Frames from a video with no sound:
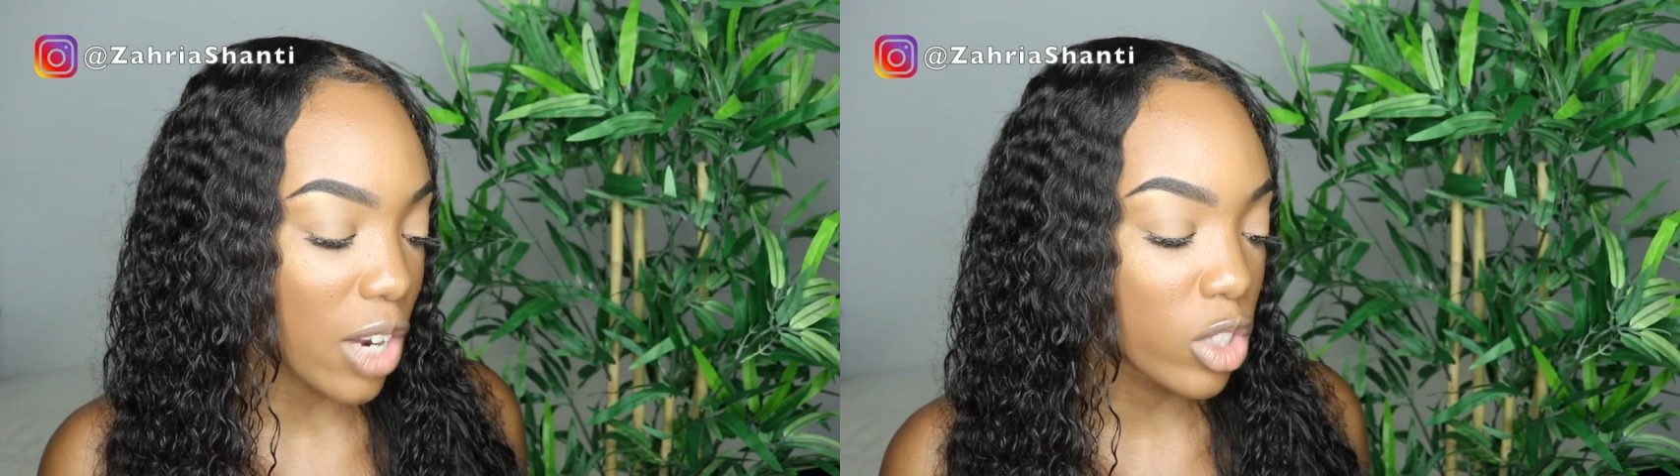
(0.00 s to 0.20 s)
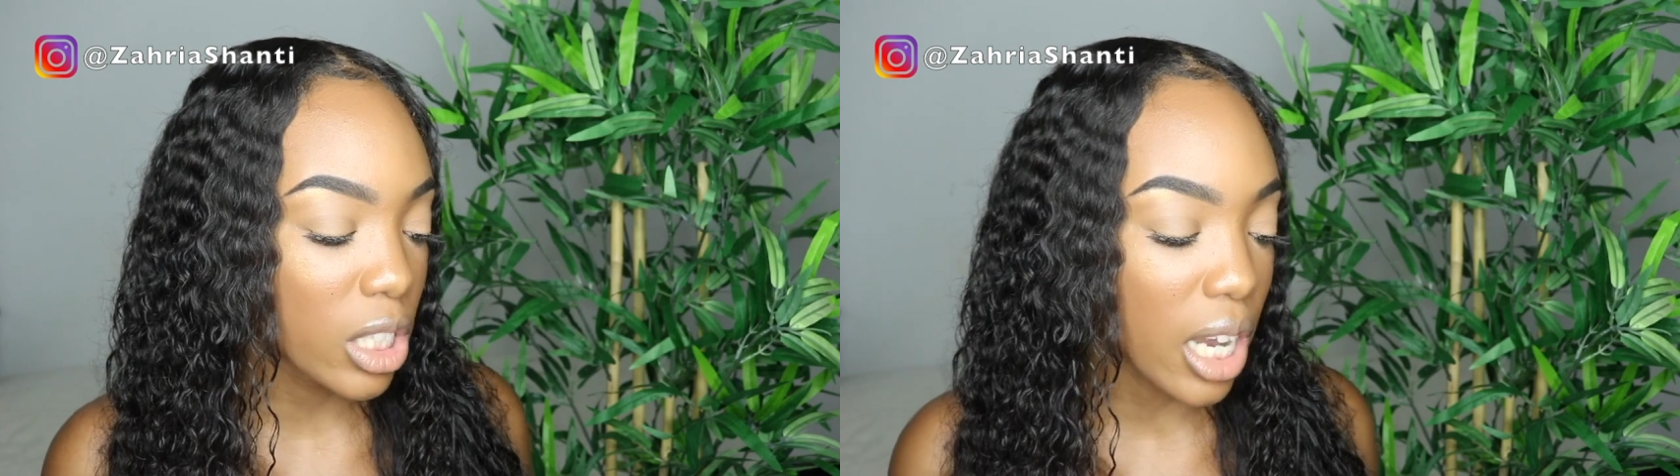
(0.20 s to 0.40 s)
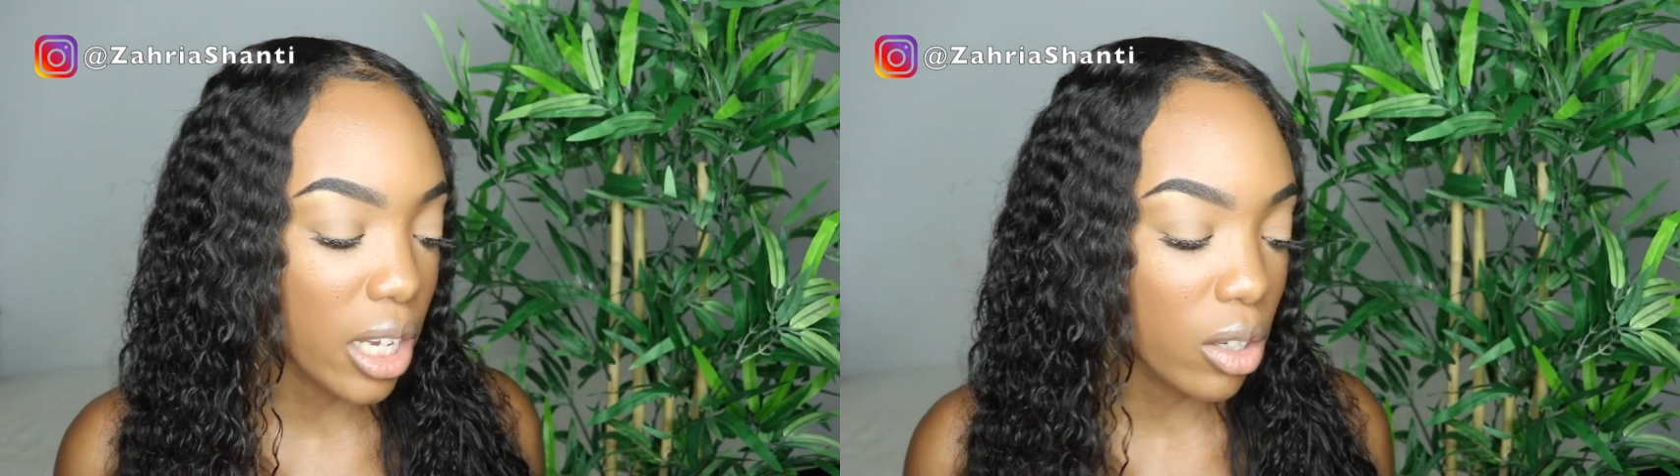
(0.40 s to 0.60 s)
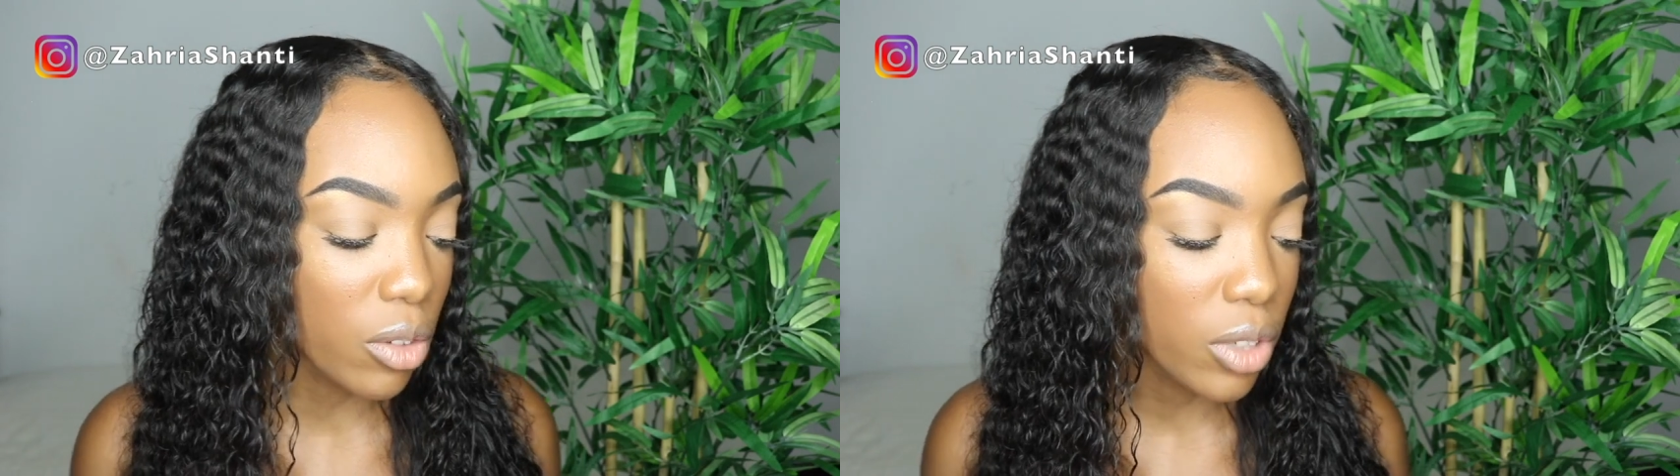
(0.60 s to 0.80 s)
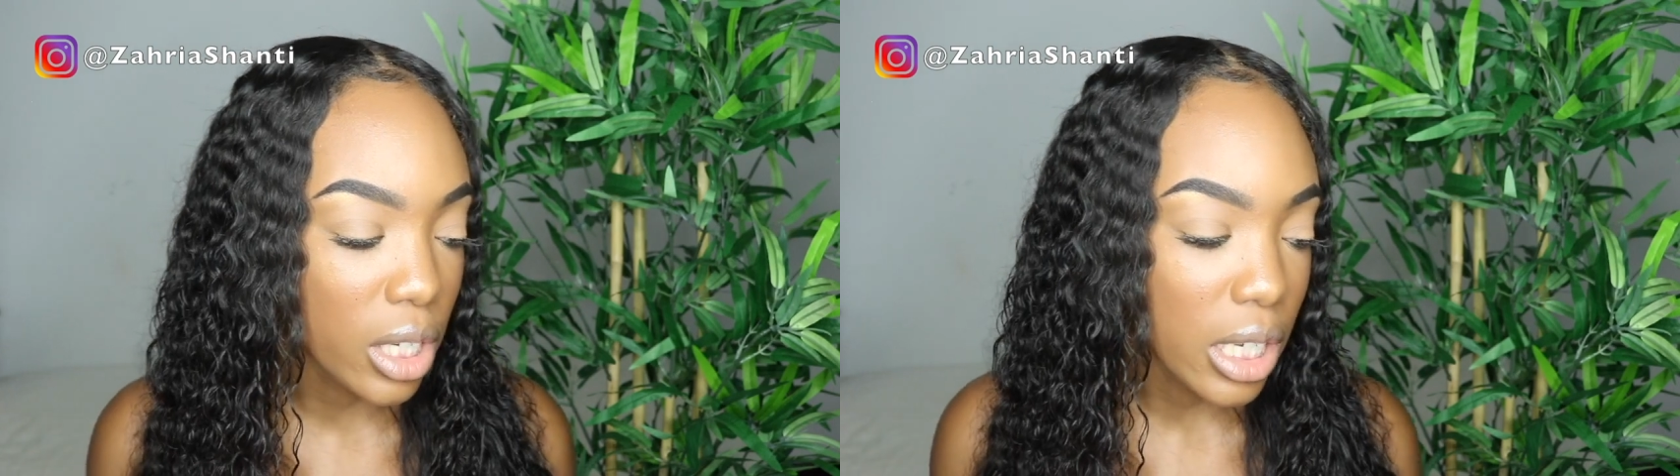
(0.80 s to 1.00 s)
really kind
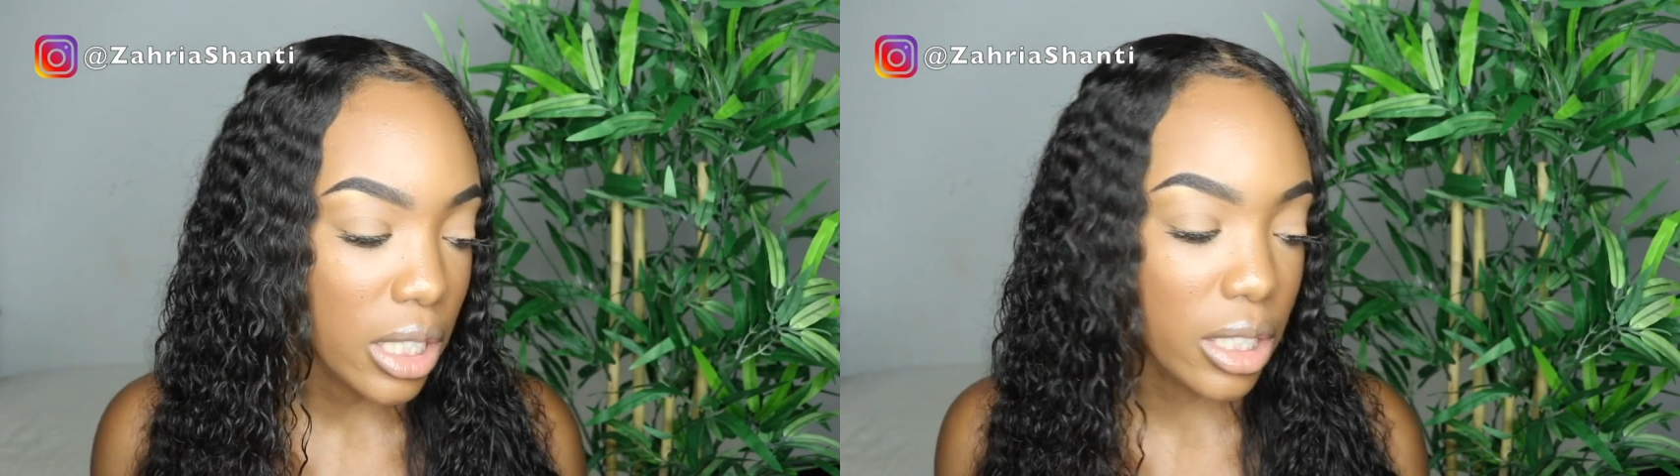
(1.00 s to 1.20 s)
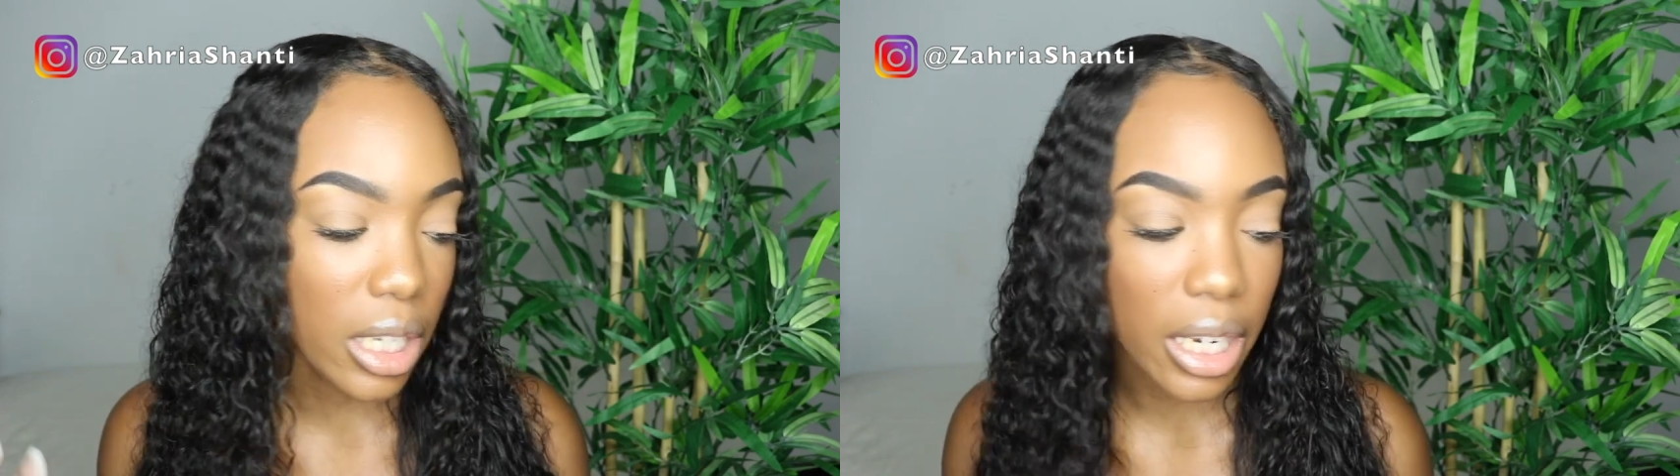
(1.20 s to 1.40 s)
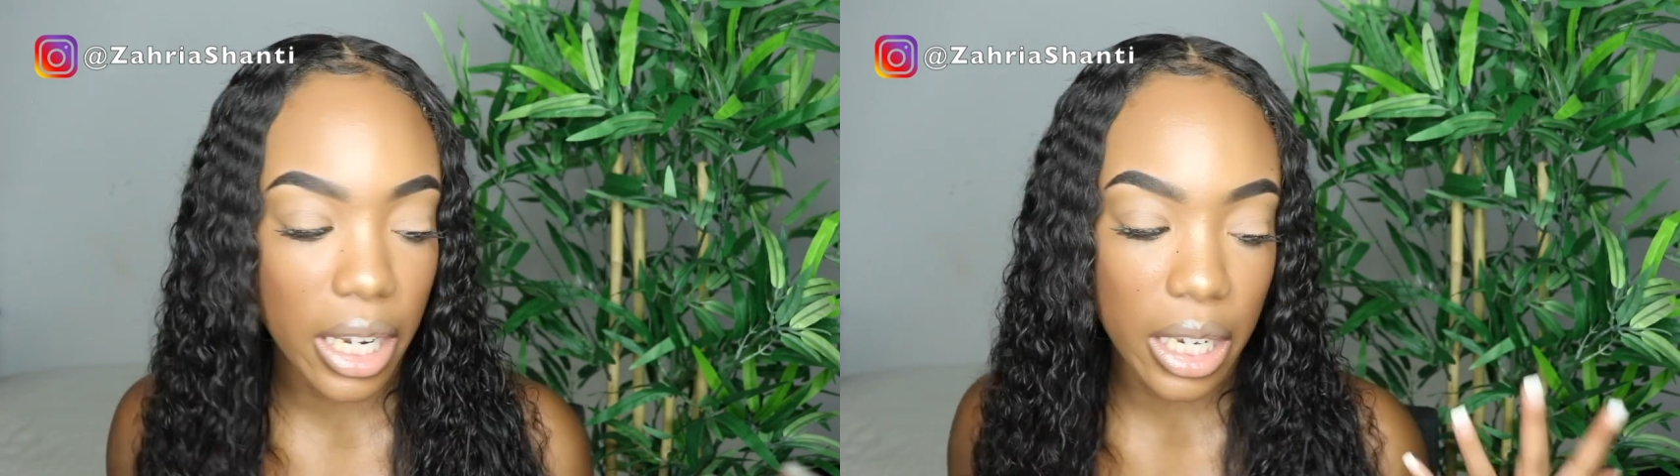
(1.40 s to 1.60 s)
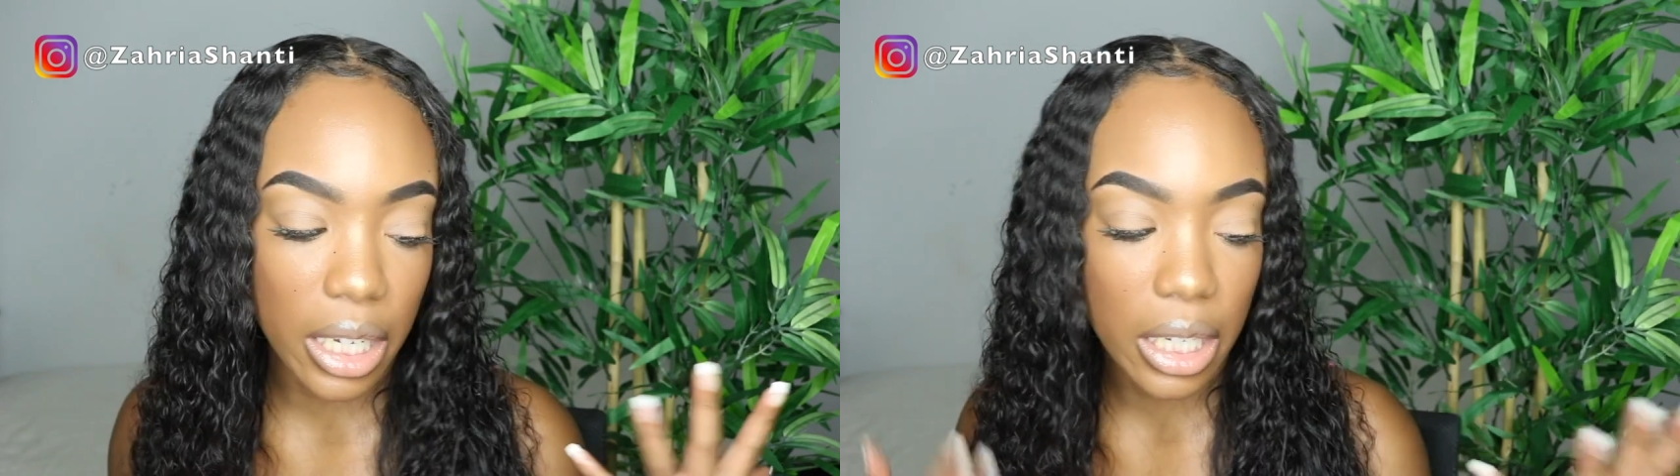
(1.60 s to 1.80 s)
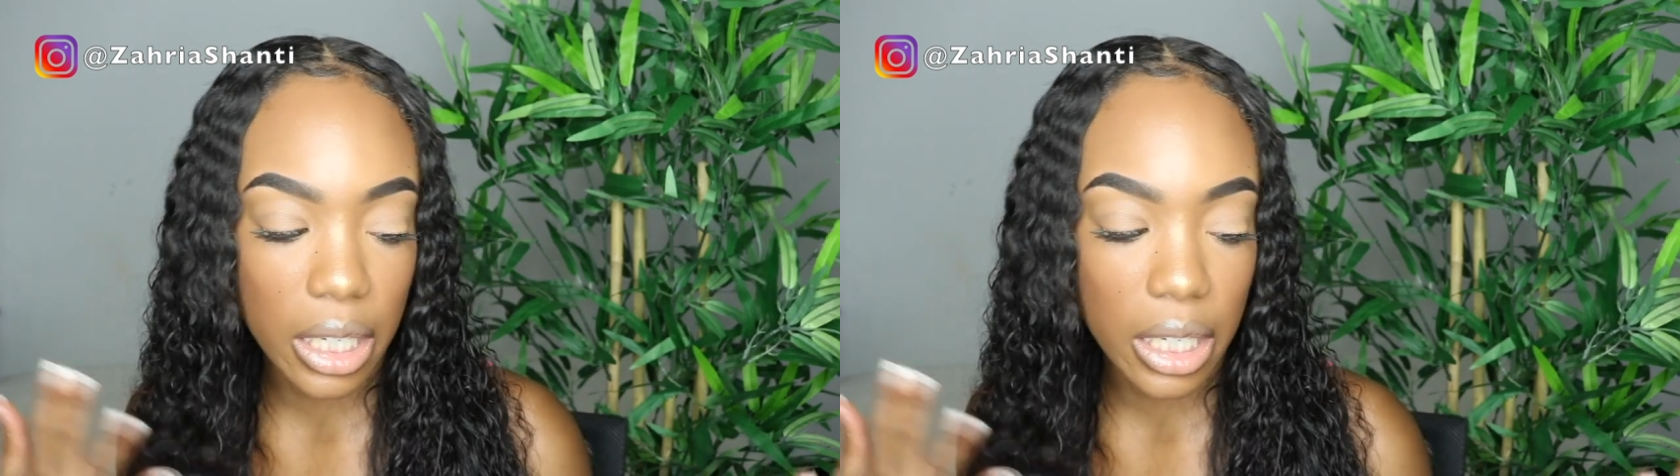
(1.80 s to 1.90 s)
of didn't